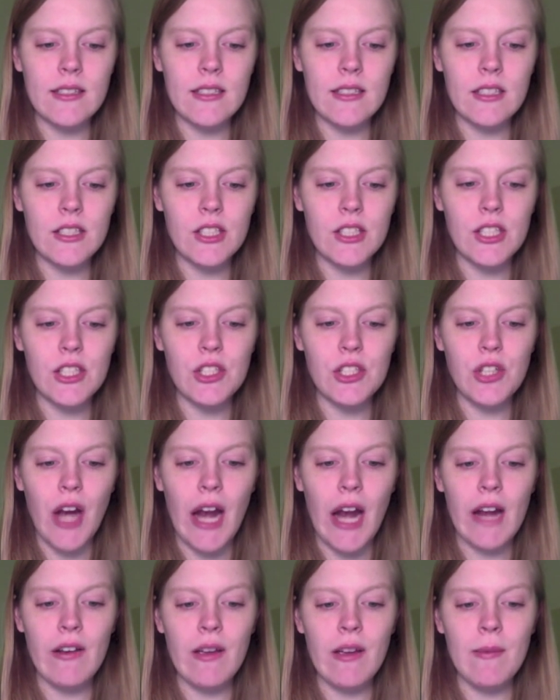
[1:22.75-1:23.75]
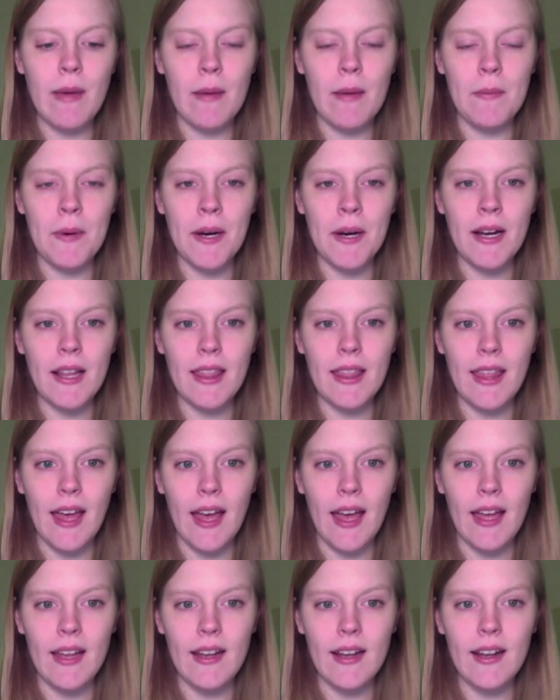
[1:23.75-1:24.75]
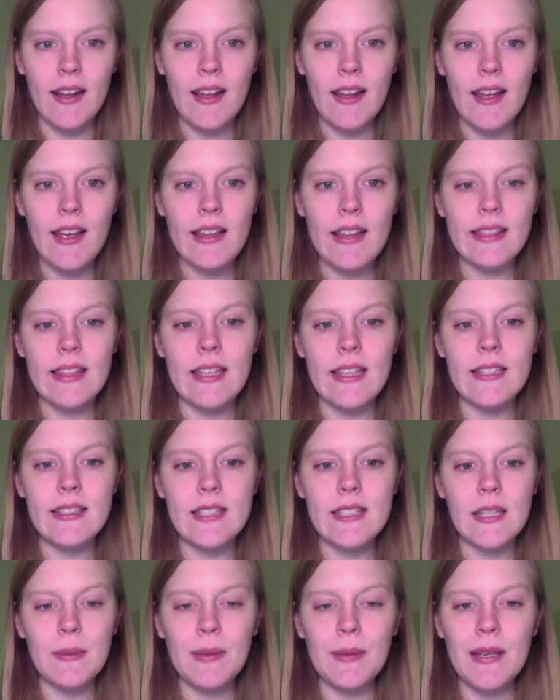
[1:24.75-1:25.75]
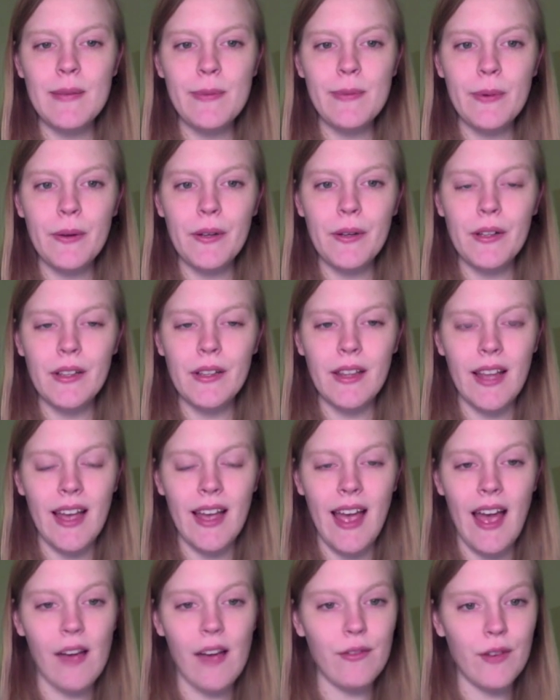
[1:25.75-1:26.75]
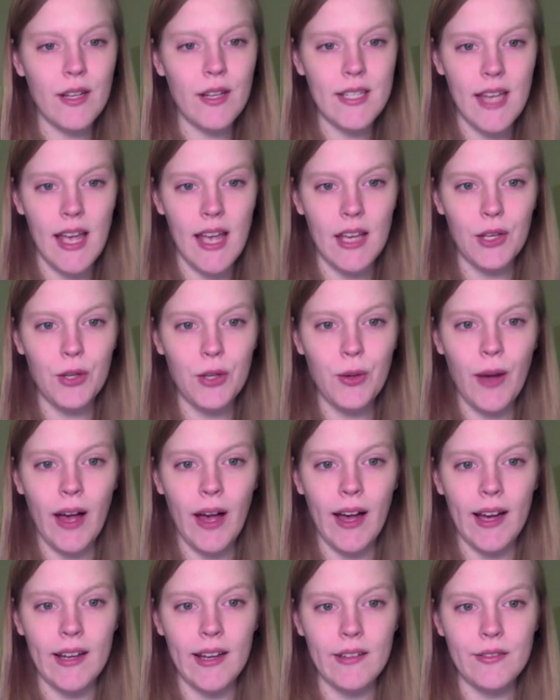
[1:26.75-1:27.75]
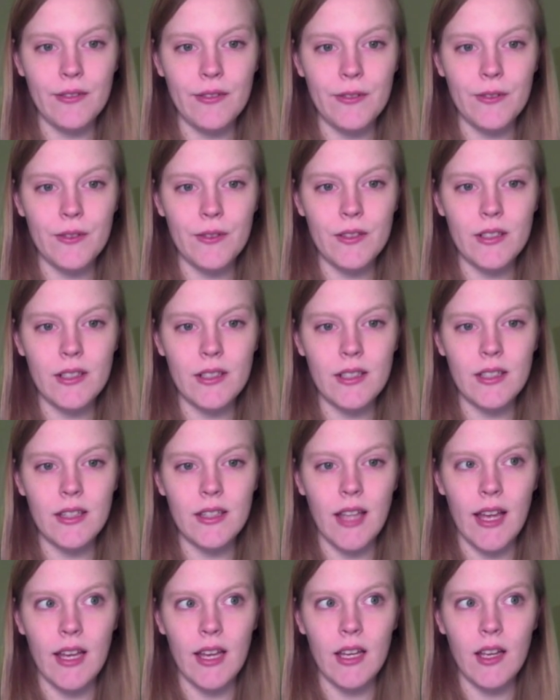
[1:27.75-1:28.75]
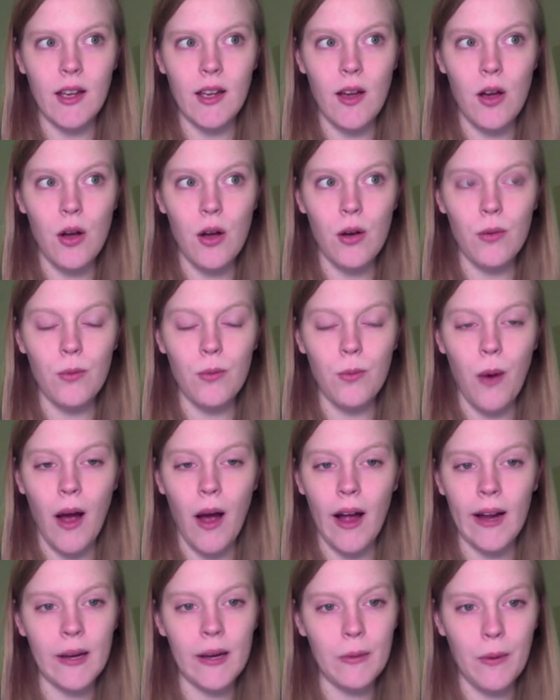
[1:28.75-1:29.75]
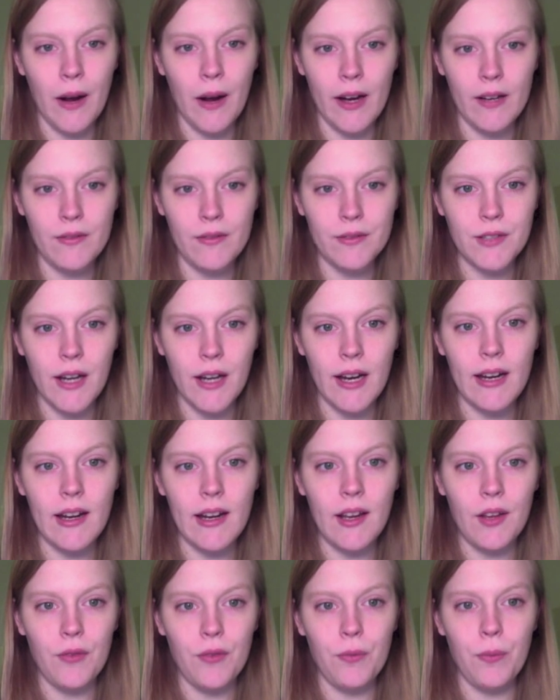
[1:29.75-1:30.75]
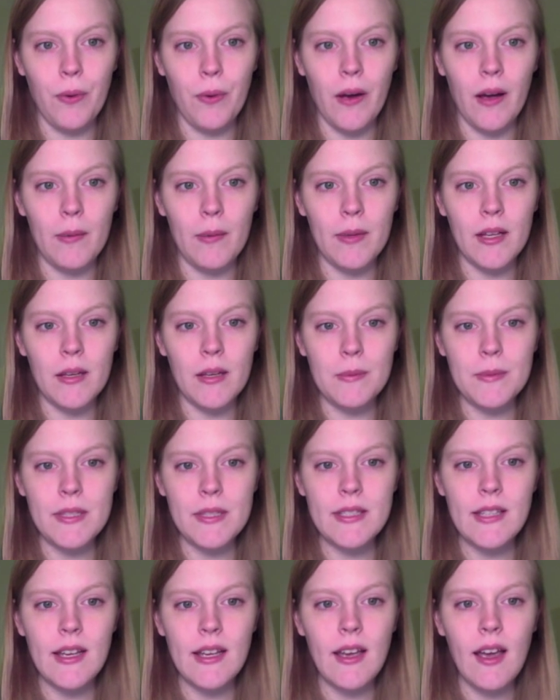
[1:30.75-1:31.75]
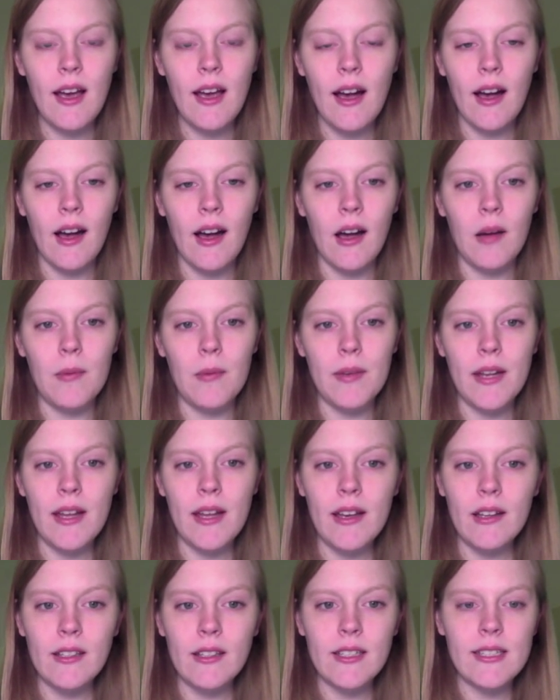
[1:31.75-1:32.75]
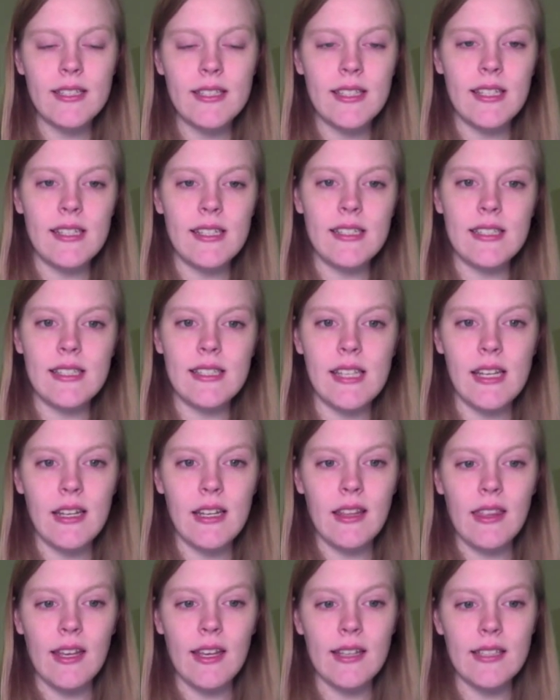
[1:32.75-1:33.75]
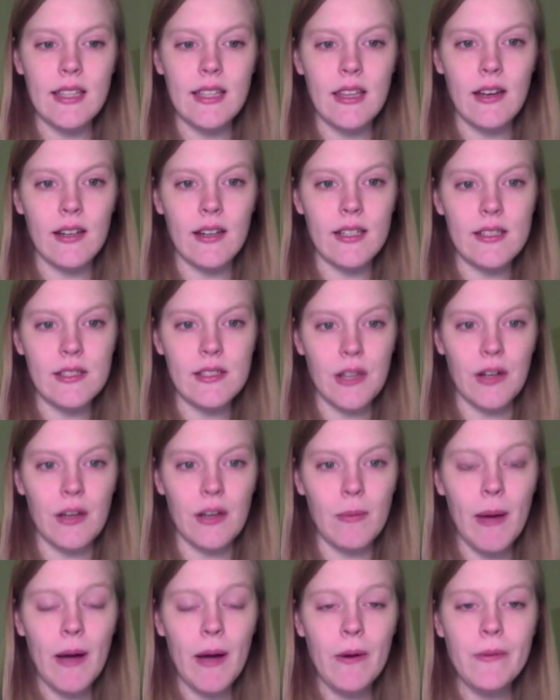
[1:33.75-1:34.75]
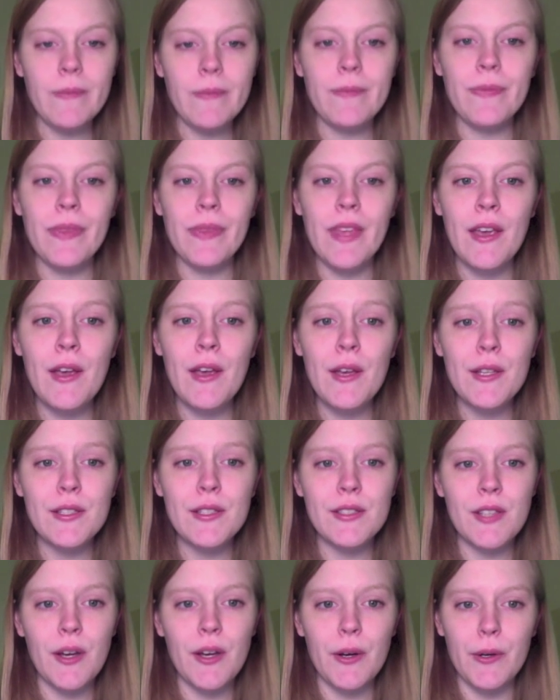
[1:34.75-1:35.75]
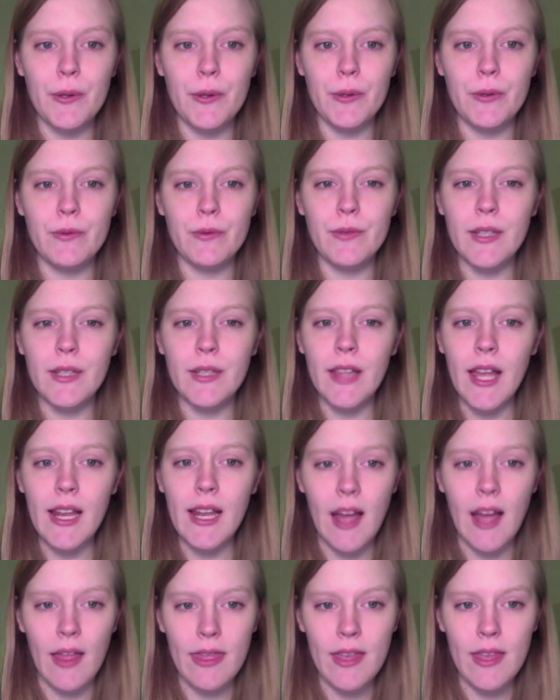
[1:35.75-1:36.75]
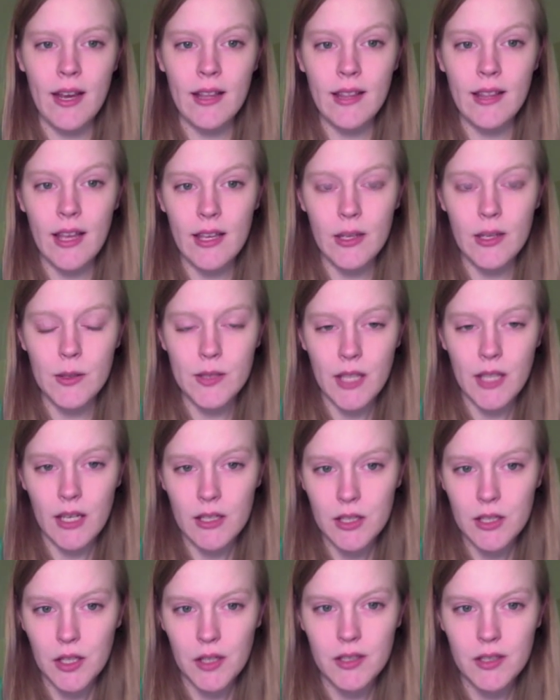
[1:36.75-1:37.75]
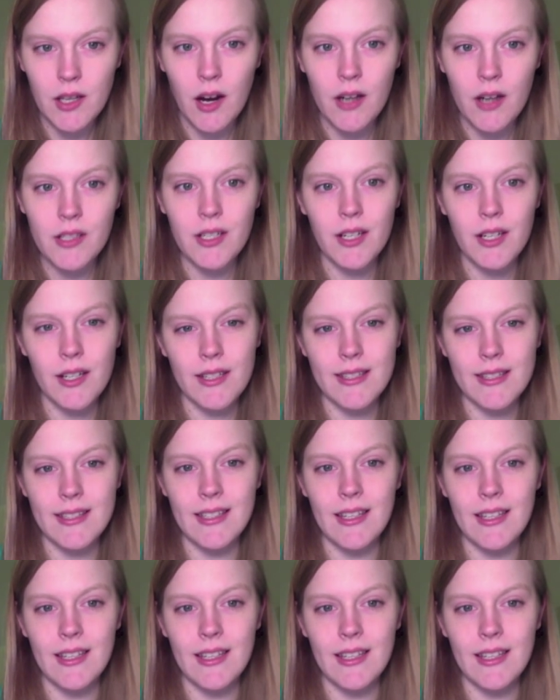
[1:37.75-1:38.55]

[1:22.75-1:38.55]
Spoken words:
just try to remember that they see people every day who have like a wide variety of problems and illnesses and things that they're concerned about. So, really, nothing that you say to your doctor is